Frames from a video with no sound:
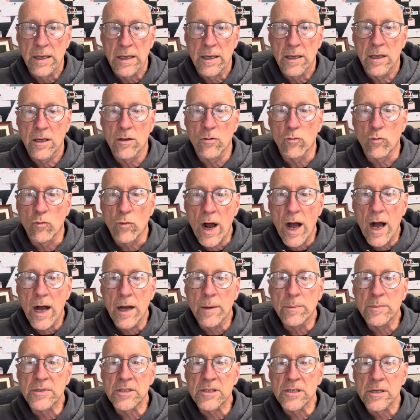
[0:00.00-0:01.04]
It
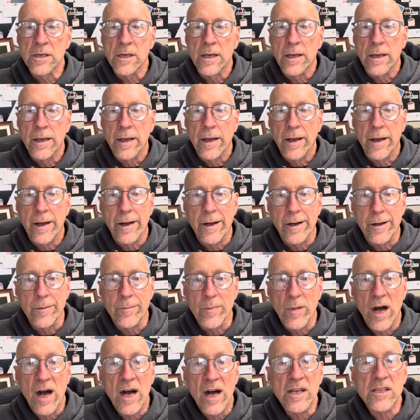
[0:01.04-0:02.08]
robs
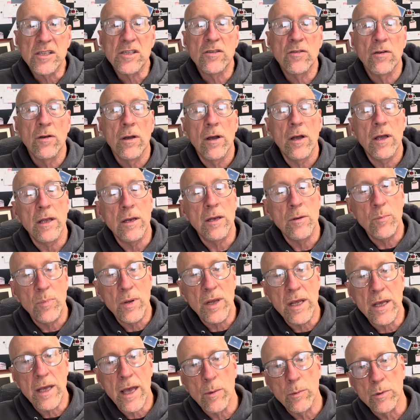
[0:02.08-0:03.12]
um, us in
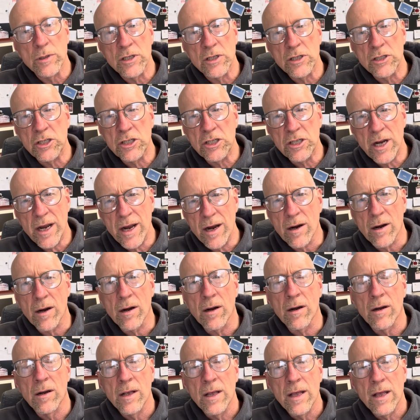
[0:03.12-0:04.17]
being able to
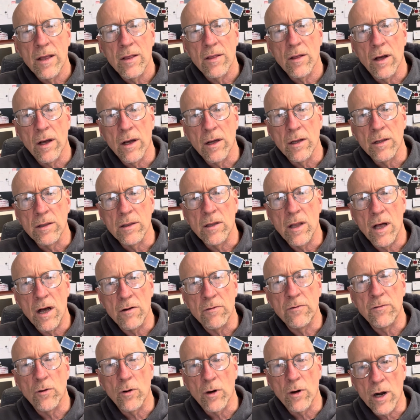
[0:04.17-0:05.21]
share uh, love
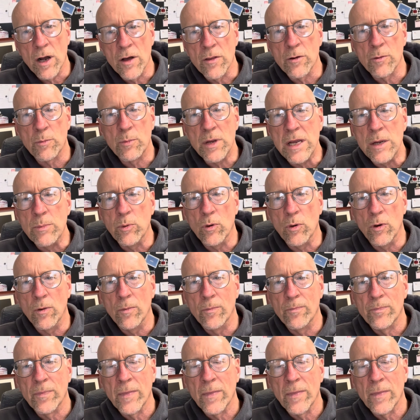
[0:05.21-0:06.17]
for other people.